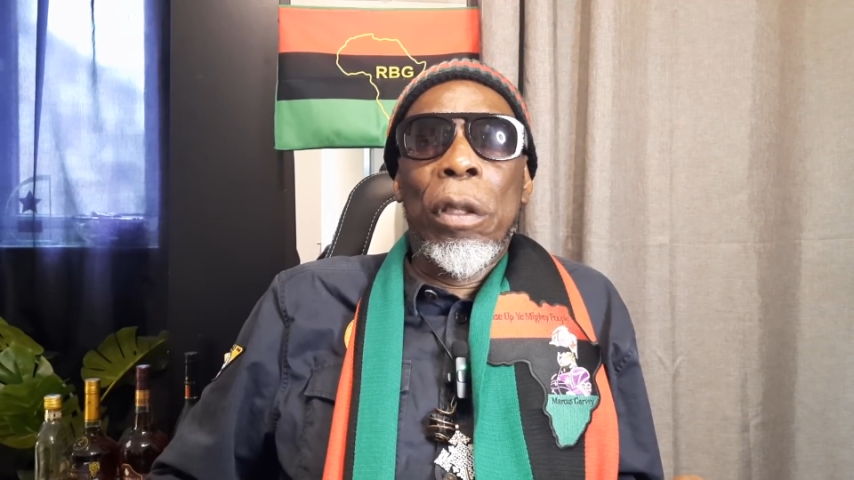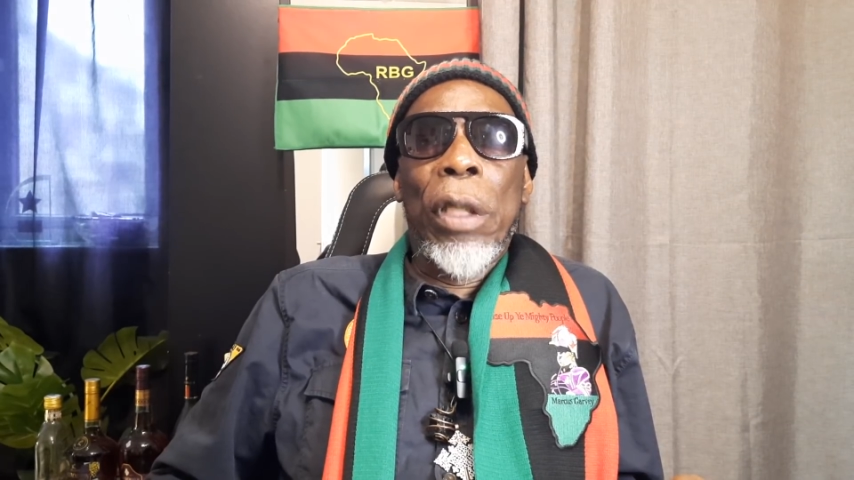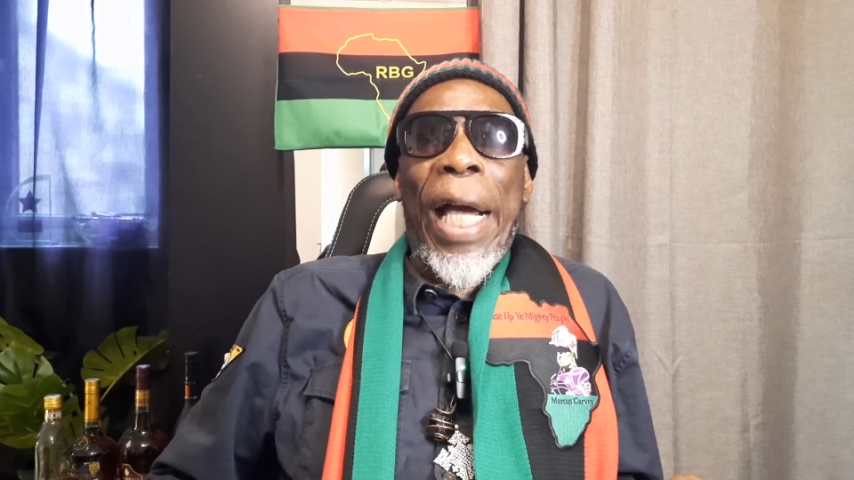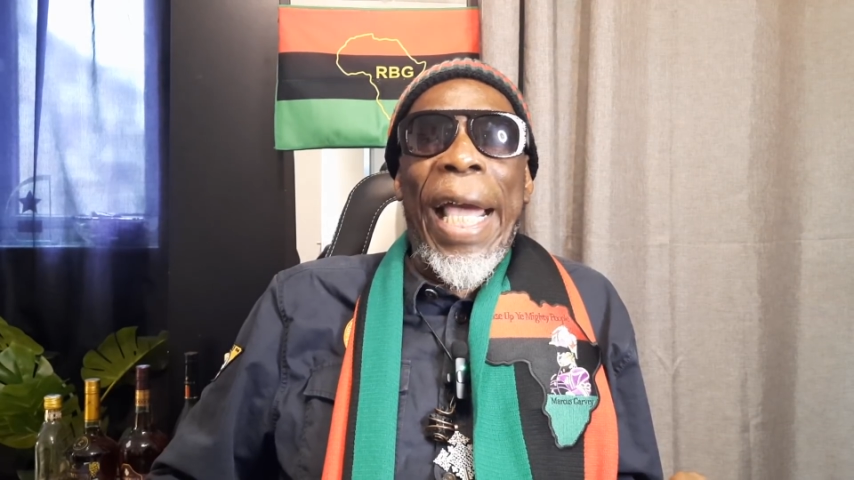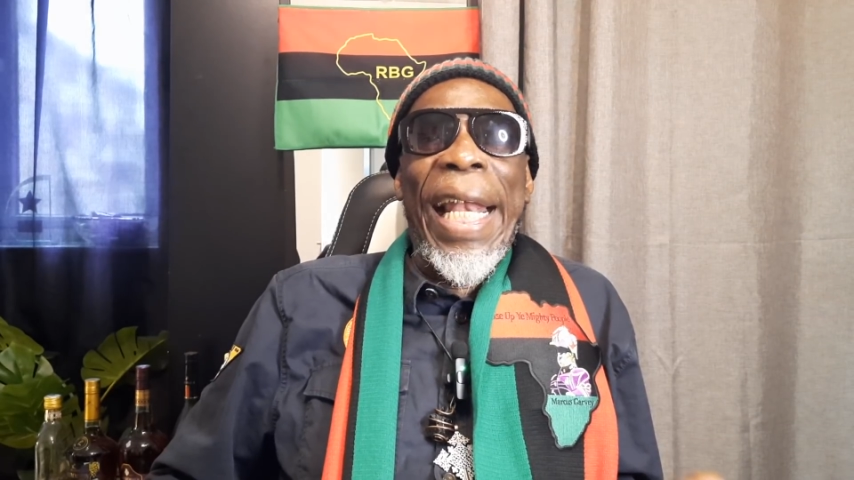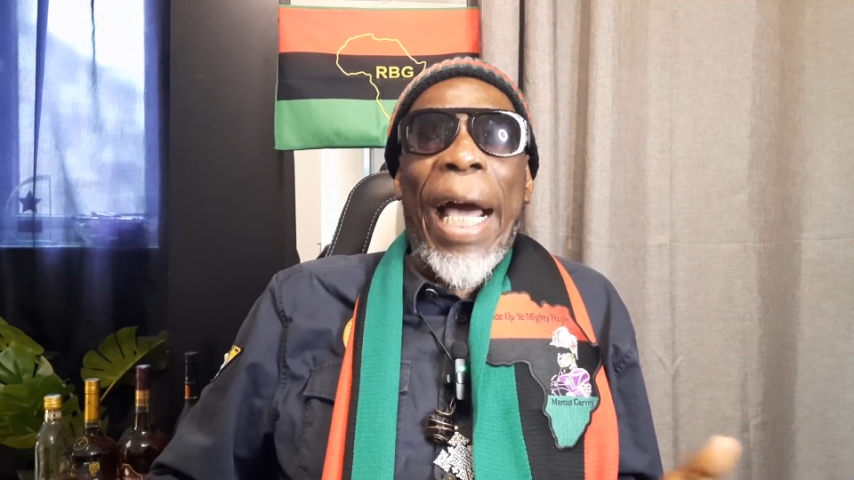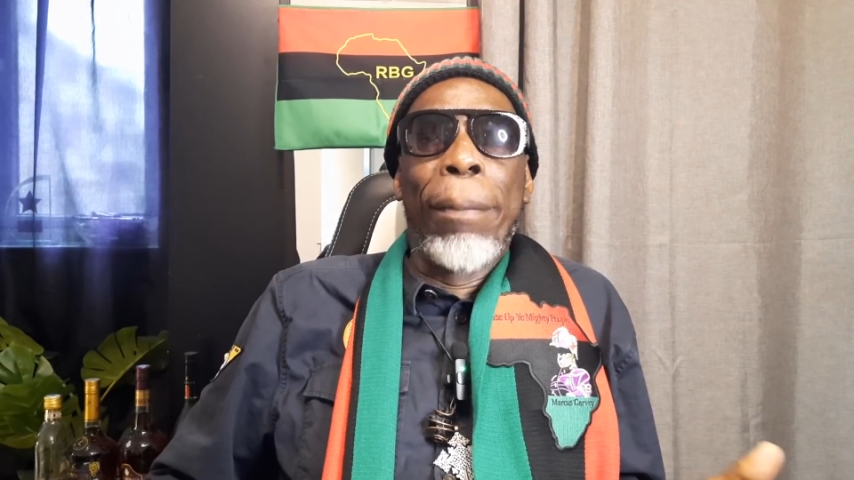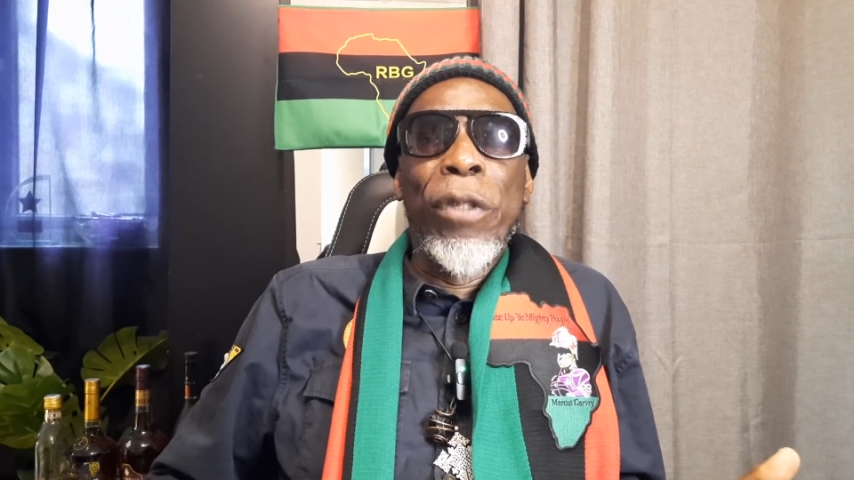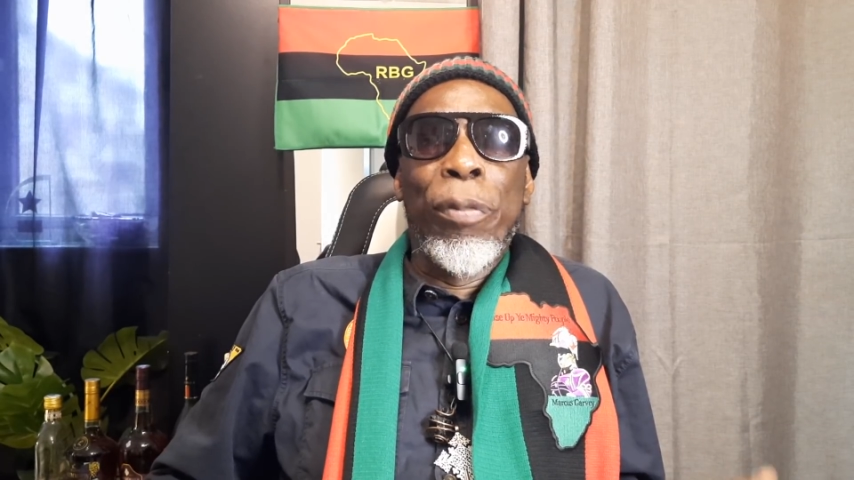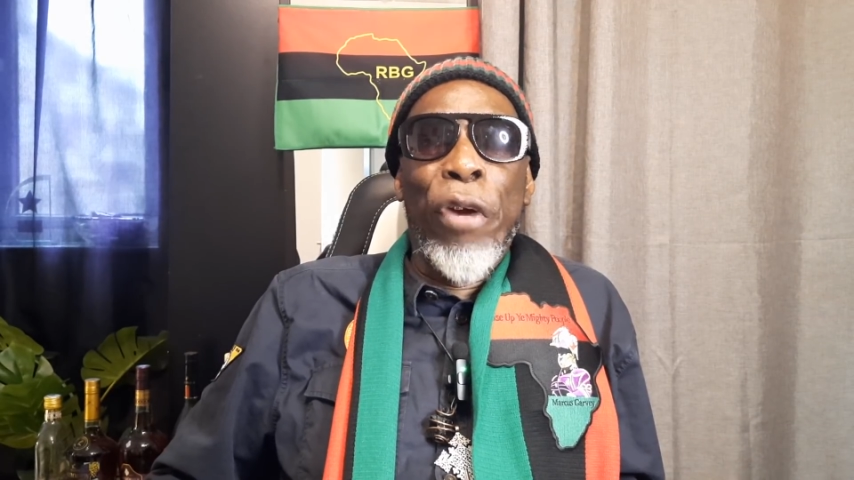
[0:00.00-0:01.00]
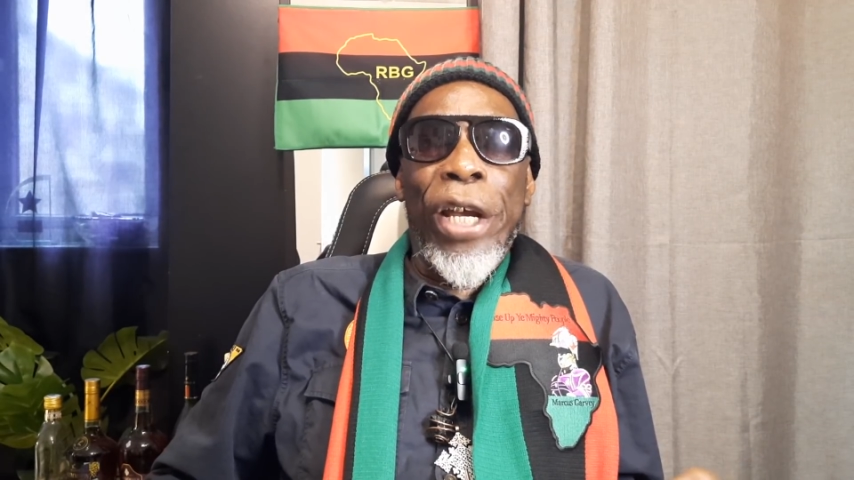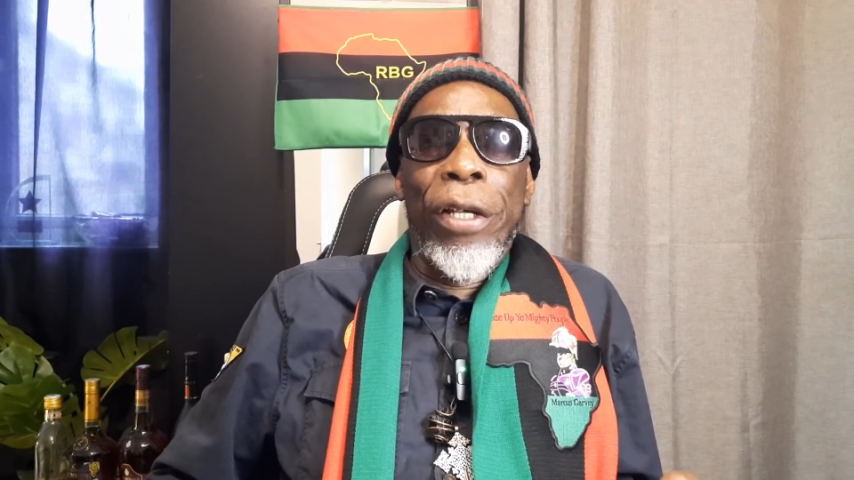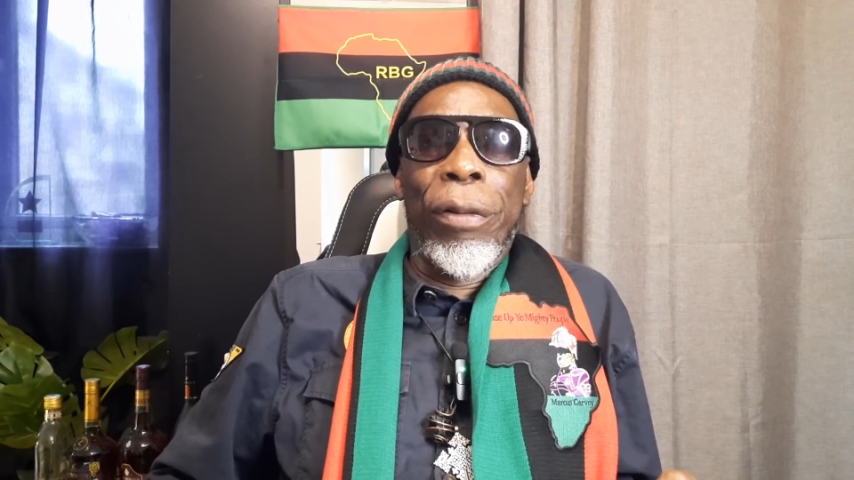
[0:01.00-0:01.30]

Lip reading: I lamb's bread.